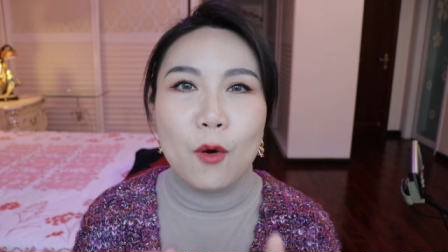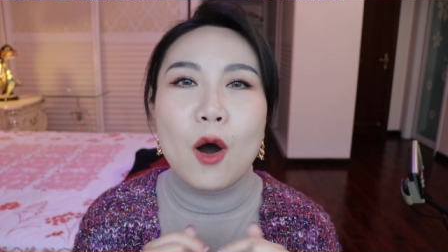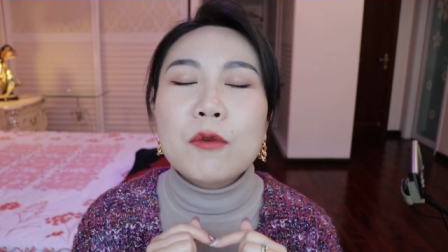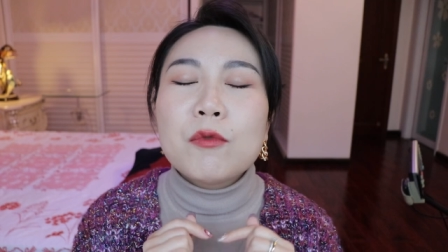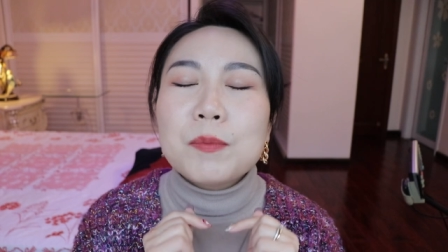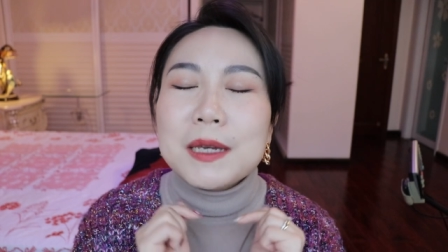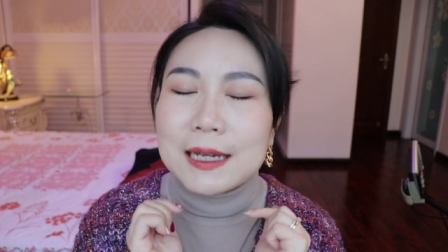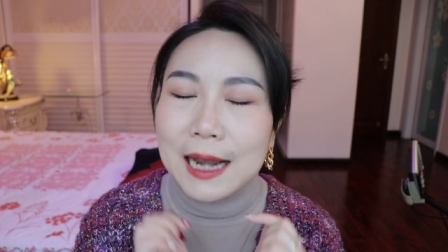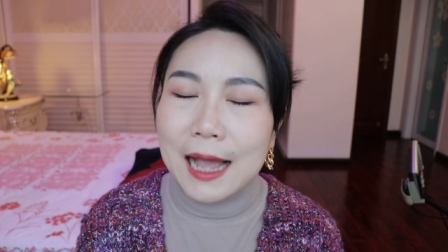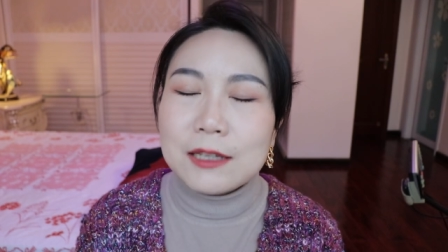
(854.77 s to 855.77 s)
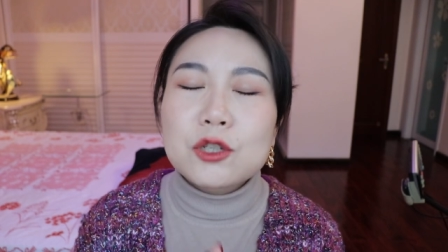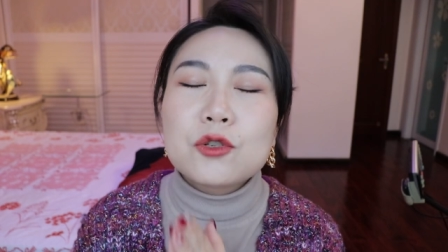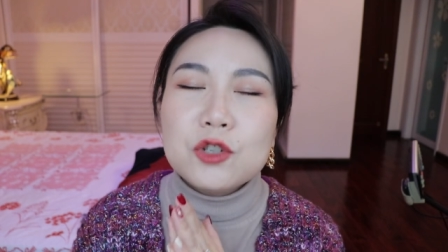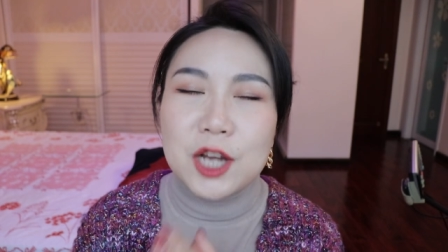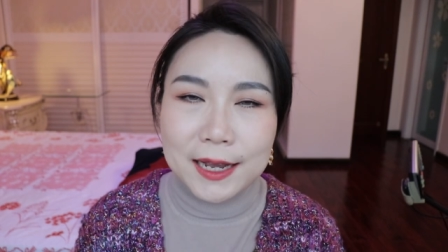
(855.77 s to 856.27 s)
I will be glad
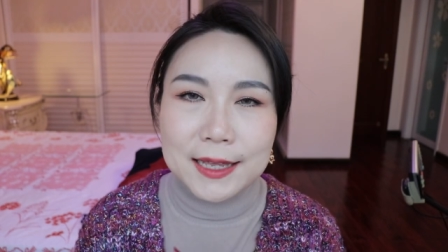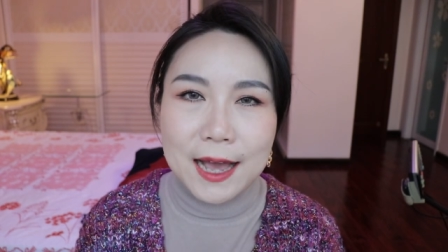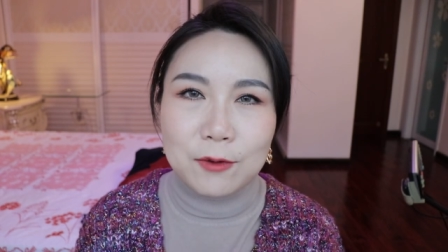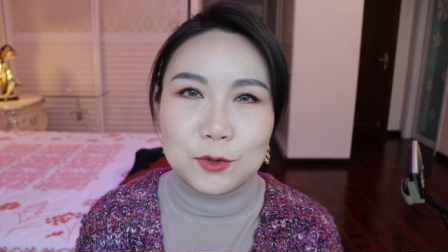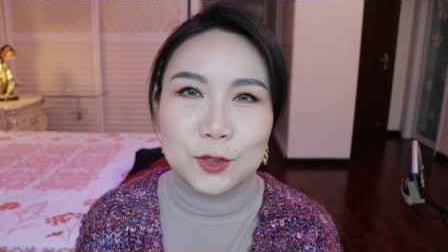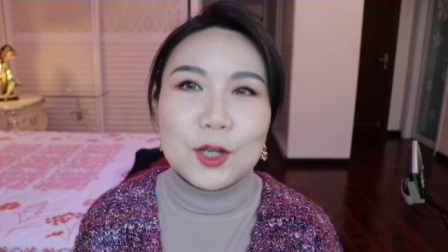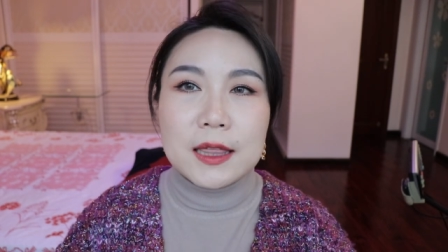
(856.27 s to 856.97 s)
to check it out.